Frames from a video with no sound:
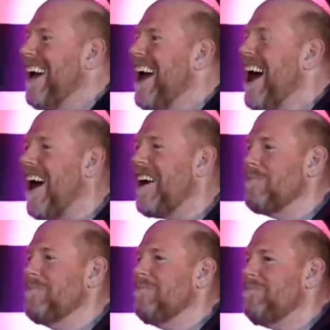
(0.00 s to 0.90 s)

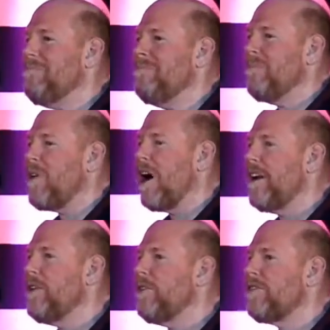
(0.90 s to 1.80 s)
Are
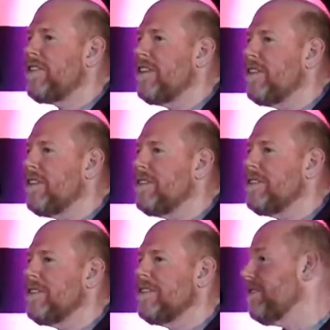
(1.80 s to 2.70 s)
you still
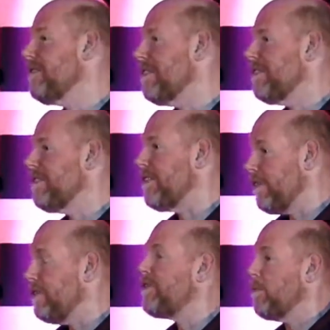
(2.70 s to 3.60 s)
you
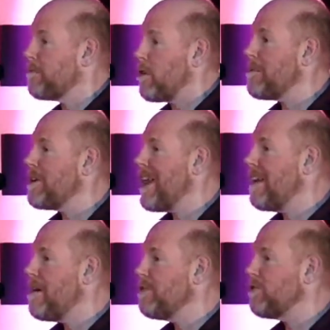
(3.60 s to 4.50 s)
still perform under that
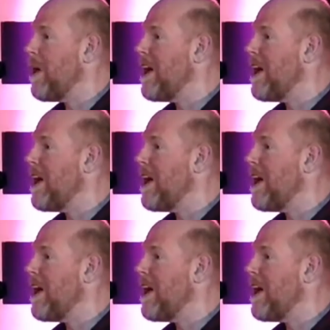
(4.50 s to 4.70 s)
name as well?